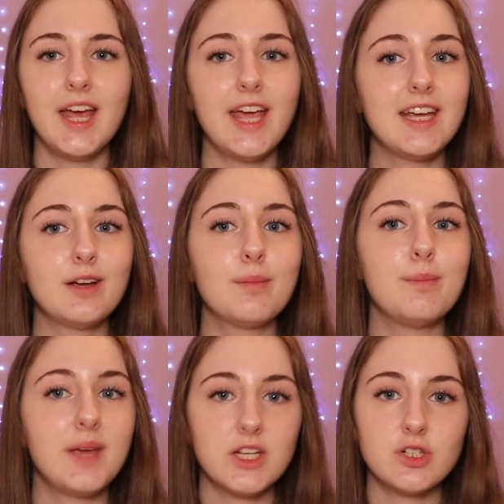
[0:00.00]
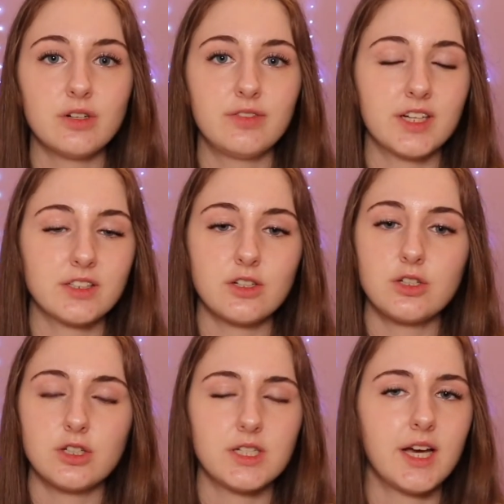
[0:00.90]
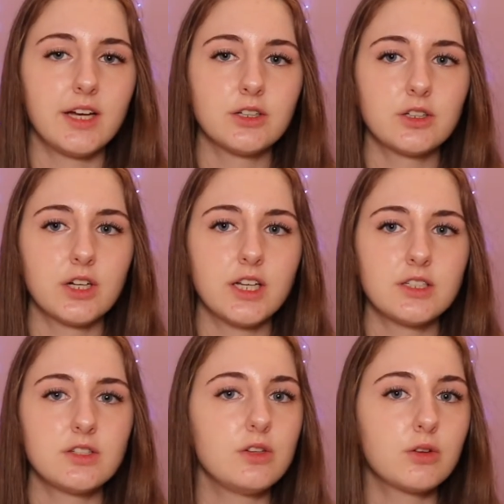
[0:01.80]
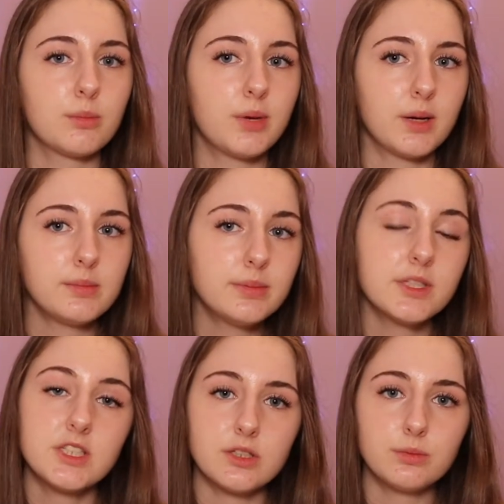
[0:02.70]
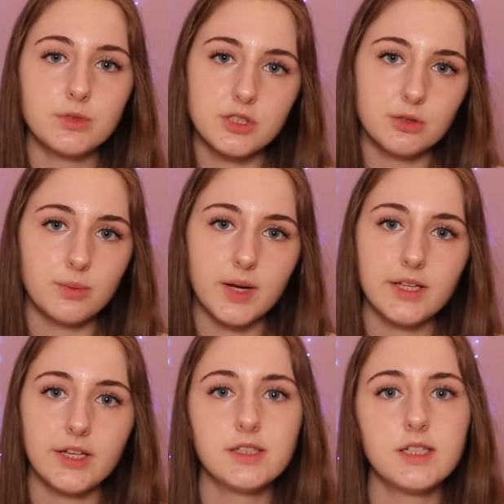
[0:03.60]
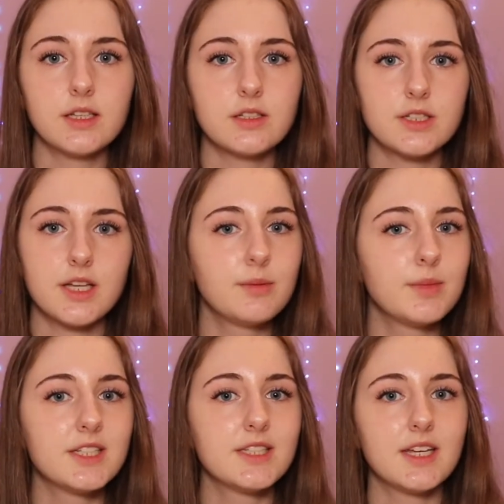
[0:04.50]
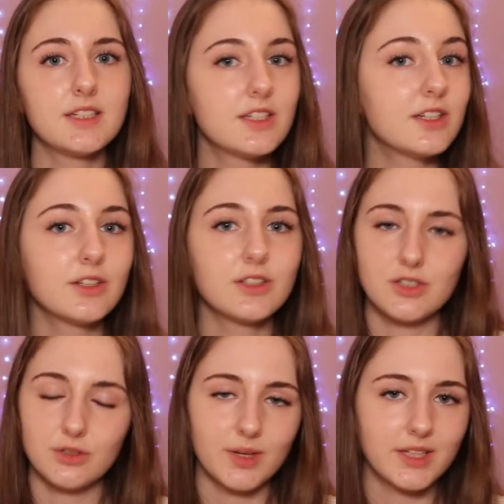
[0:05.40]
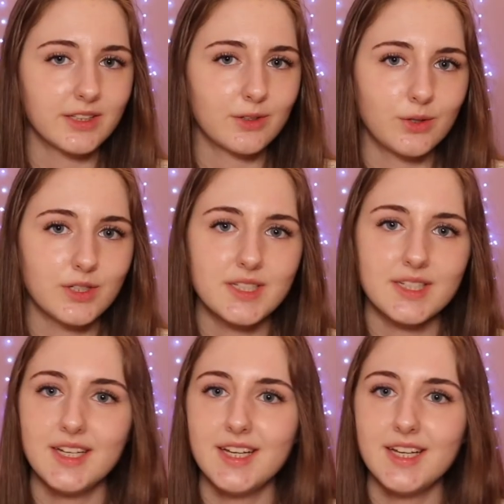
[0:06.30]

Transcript: a major effect on your entire grade, so you can probably still do well on the other assignments and still do well in the course.